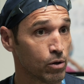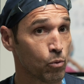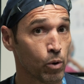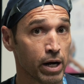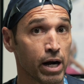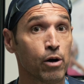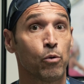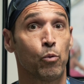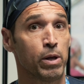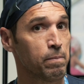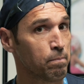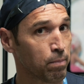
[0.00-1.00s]
where
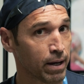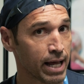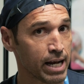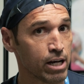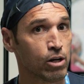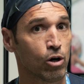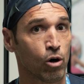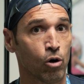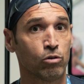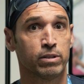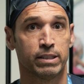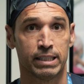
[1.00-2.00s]
we plan
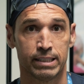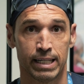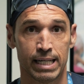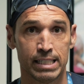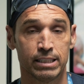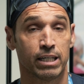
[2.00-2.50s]
all the details